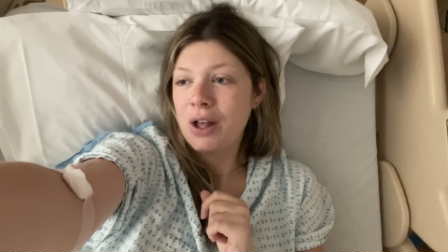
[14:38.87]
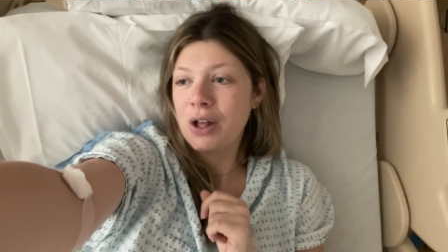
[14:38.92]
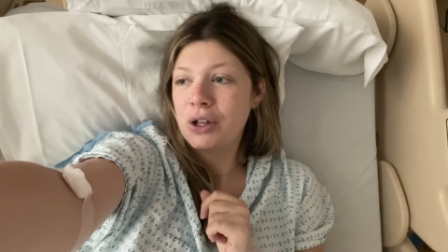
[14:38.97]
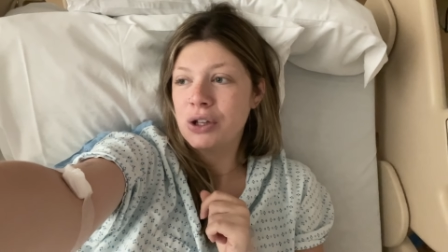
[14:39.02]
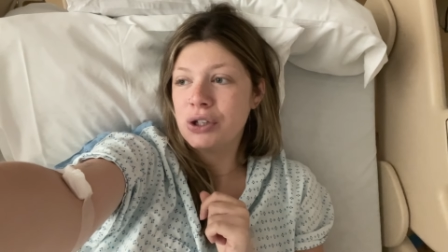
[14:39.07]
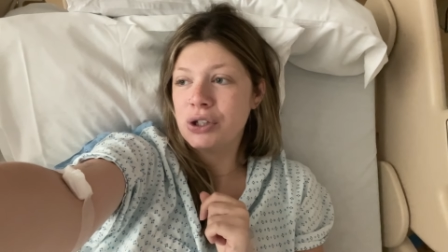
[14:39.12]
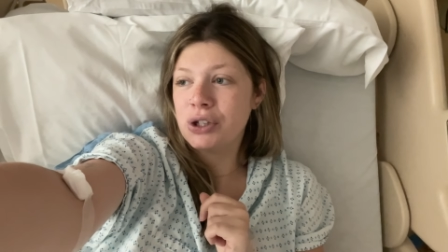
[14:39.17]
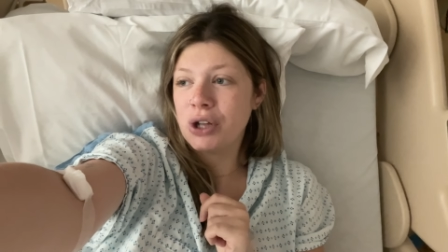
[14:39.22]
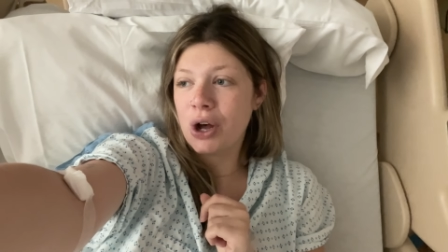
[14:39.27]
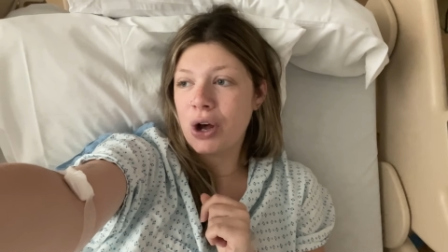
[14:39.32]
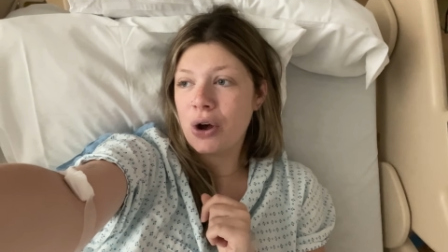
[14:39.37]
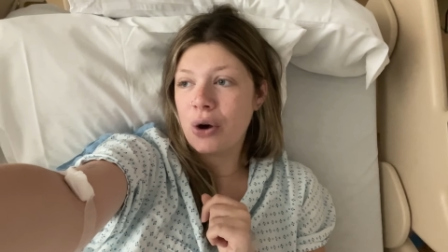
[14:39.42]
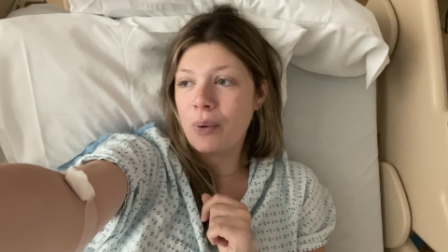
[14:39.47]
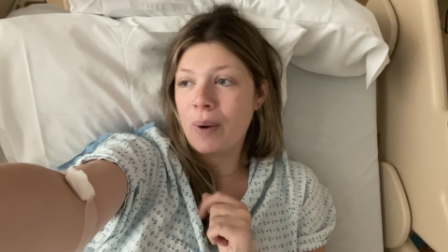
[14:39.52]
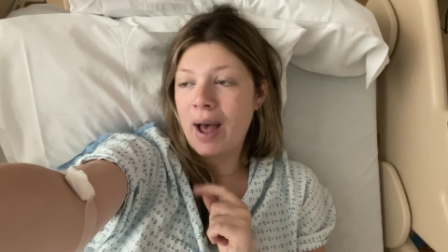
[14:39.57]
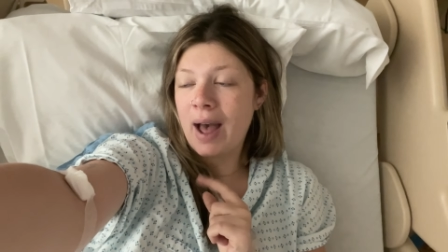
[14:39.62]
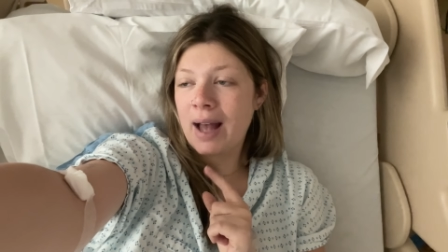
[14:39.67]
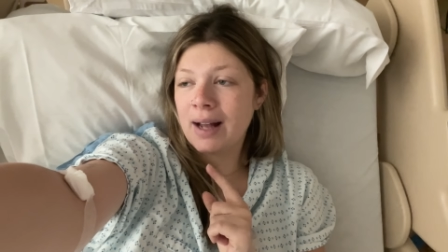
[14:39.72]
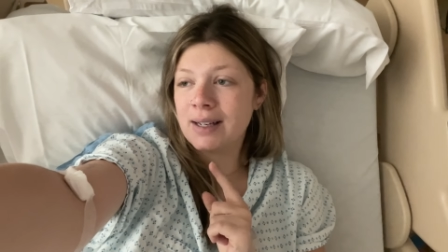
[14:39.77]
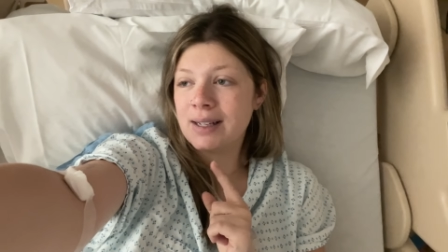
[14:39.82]
so
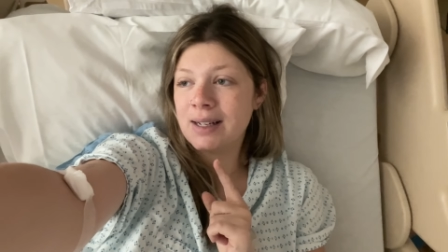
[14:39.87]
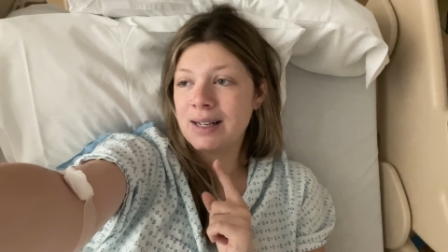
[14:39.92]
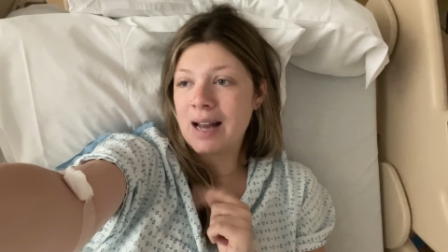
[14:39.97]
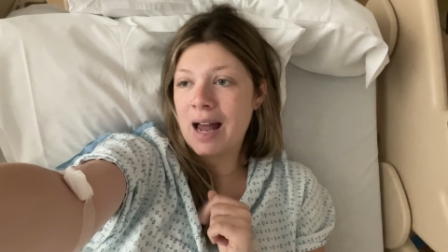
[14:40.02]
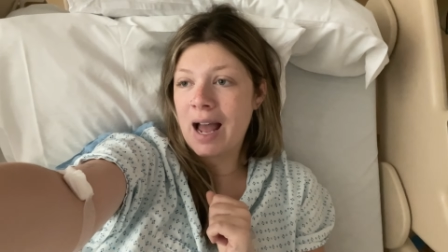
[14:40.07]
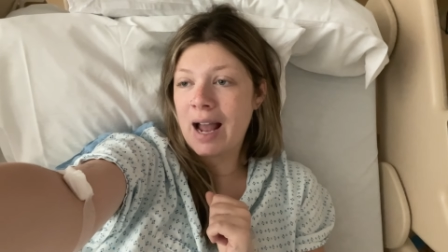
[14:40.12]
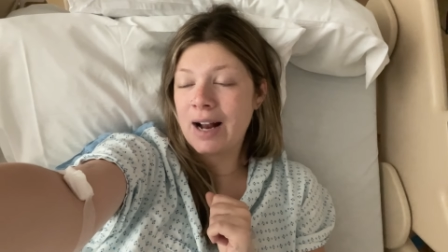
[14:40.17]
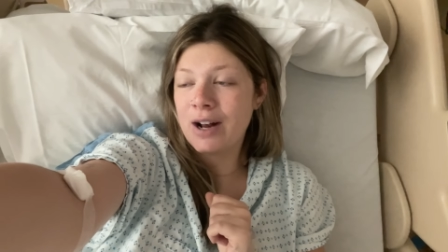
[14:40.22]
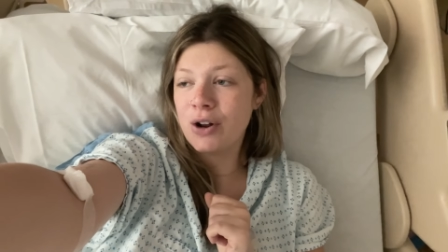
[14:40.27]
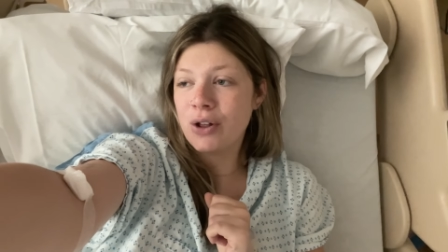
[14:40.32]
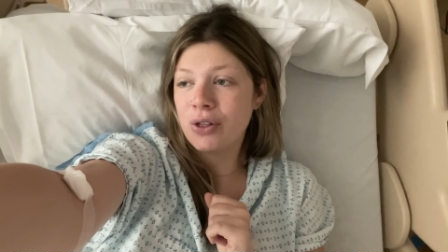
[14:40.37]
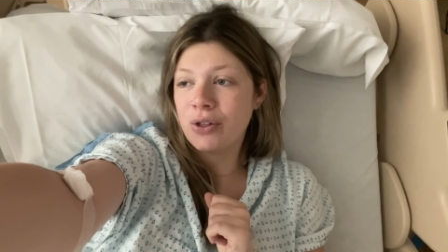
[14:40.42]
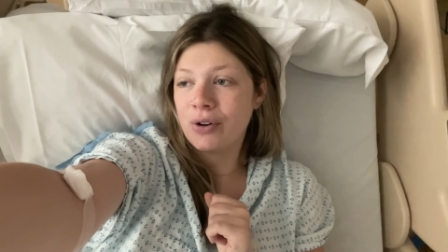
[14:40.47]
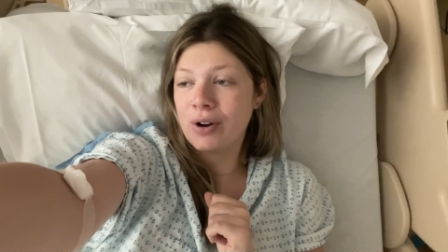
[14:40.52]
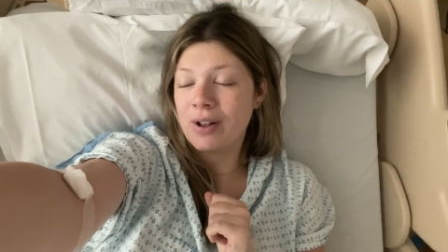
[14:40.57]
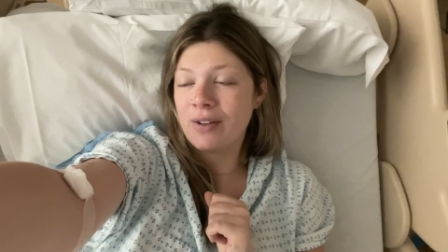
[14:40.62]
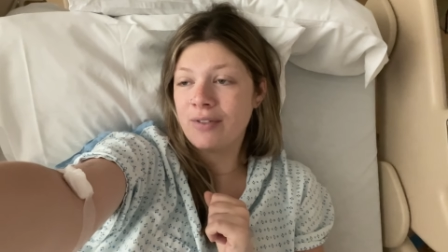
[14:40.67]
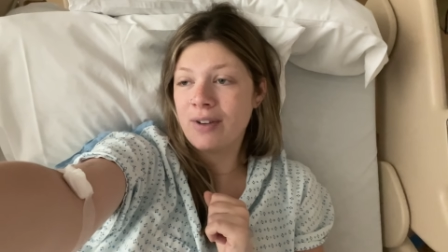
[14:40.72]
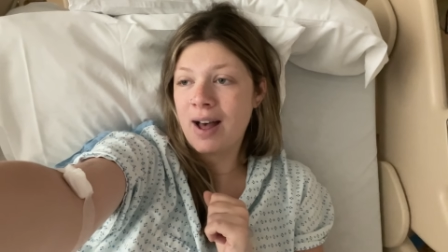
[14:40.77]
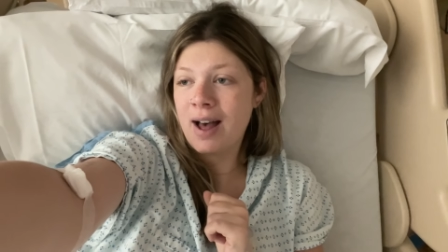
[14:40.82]
at
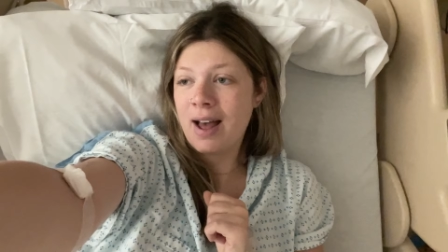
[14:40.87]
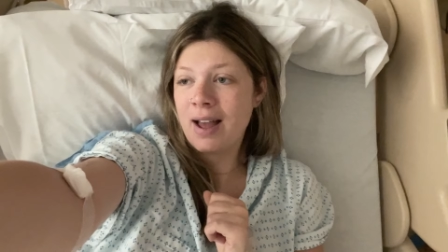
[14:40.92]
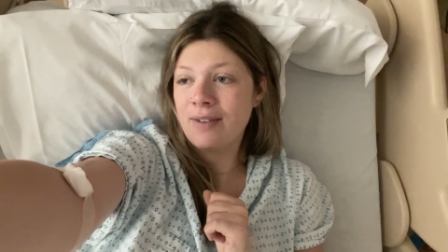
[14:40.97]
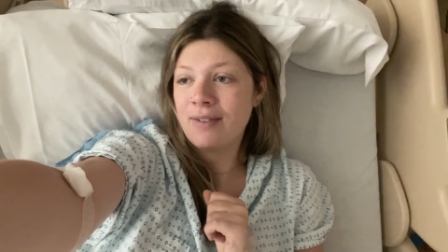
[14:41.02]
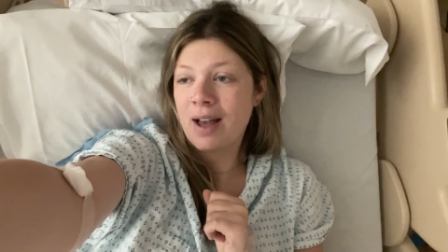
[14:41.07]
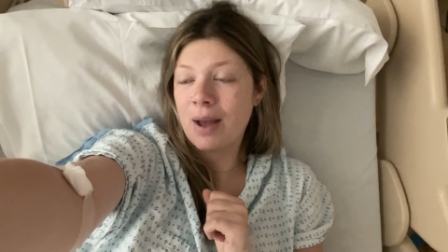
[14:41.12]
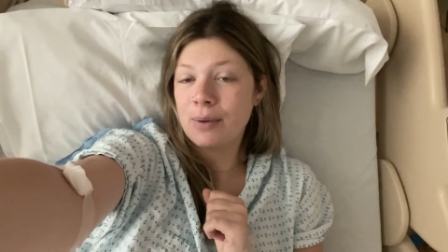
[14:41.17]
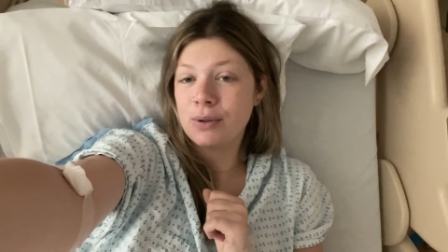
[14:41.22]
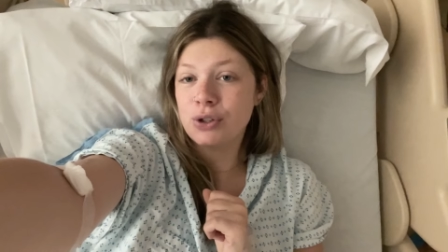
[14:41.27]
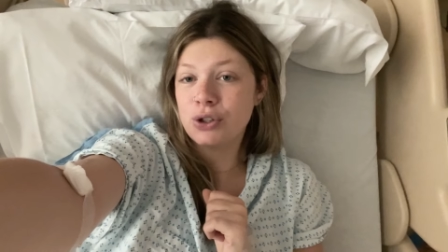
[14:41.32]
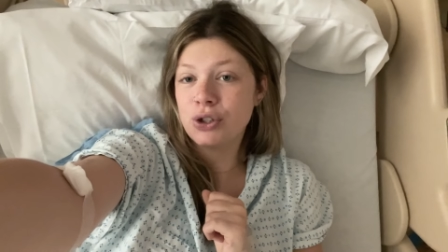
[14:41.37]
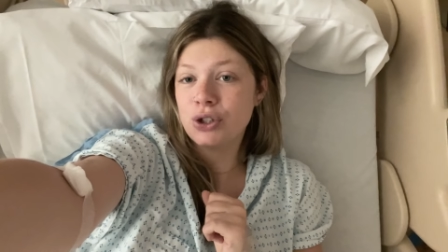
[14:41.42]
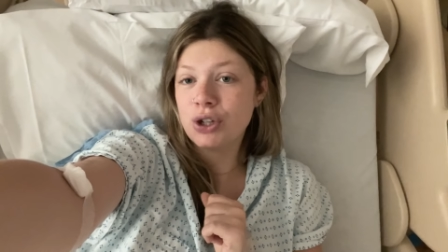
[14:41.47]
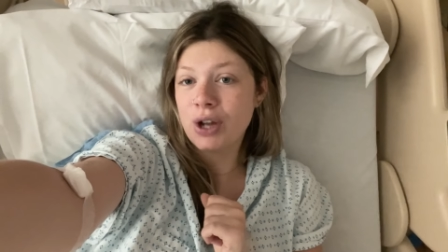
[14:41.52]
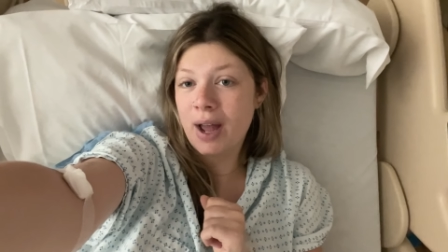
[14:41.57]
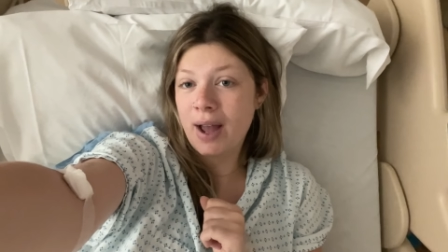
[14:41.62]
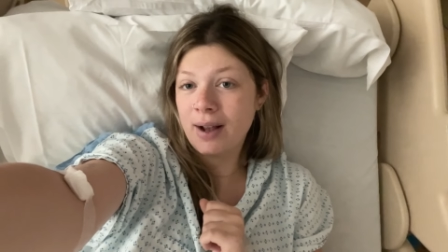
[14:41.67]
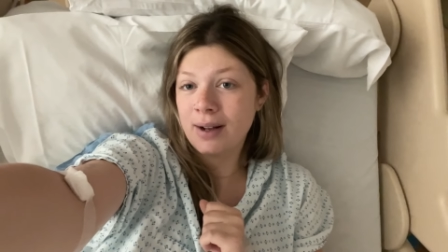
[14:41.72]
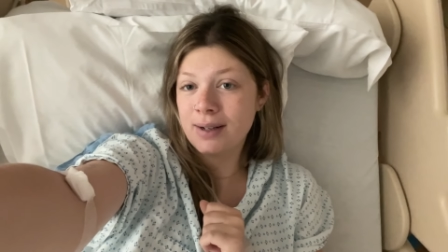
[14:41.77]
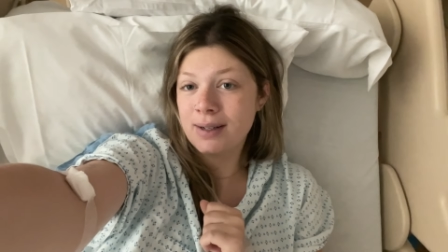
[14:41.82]
9:35 I was
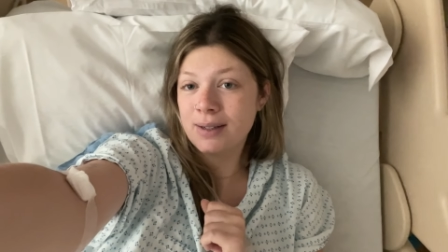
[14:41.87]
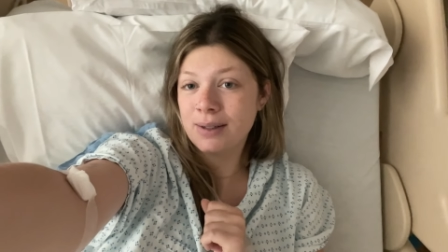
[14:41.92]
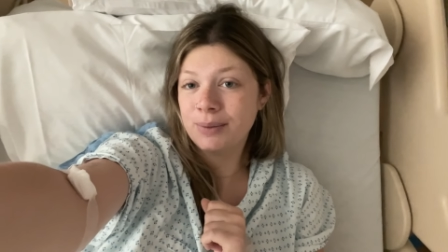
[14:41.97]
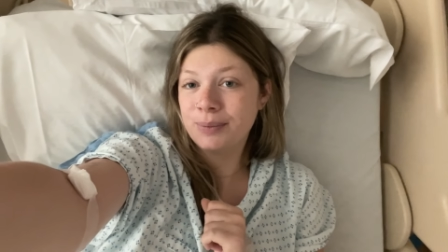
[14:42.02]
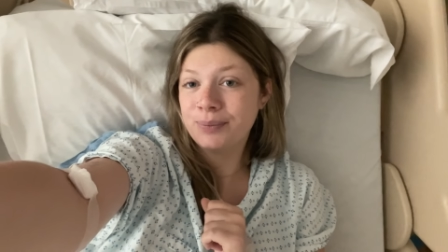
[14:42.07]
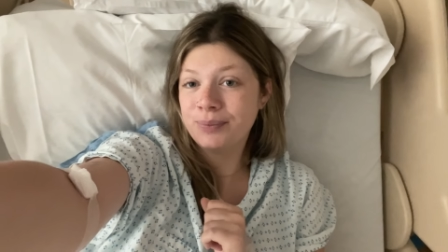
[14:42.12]
checked